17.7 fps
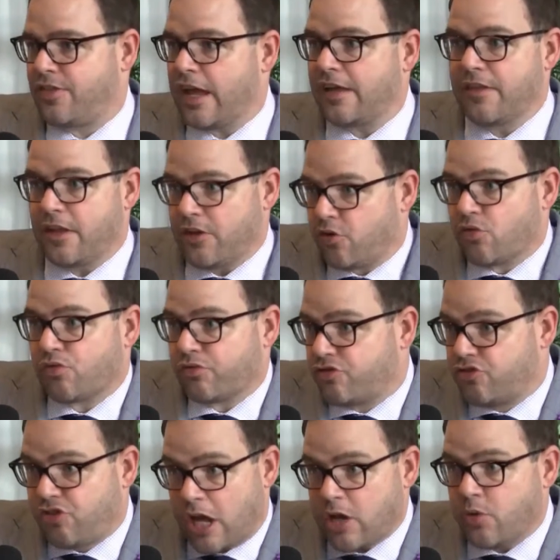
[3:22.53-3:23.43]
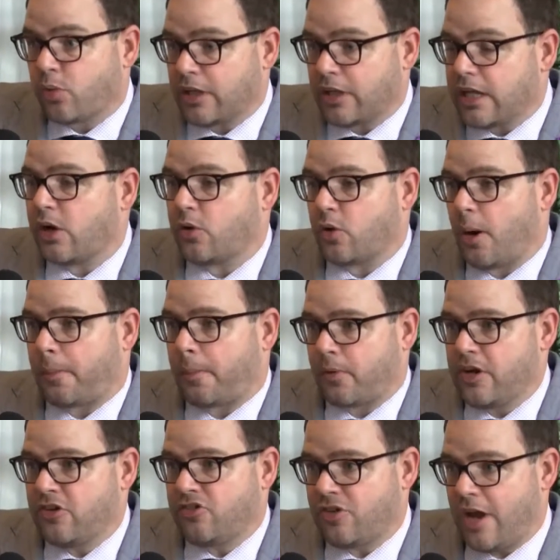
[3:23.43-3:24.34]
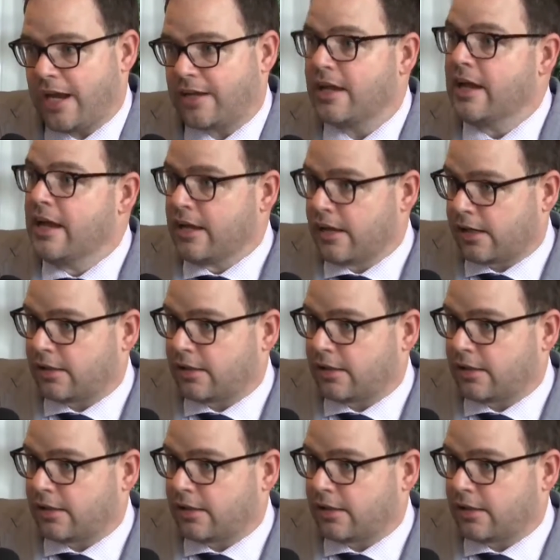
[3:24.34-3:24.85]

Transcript: thing that you're genuinely going to appreciate,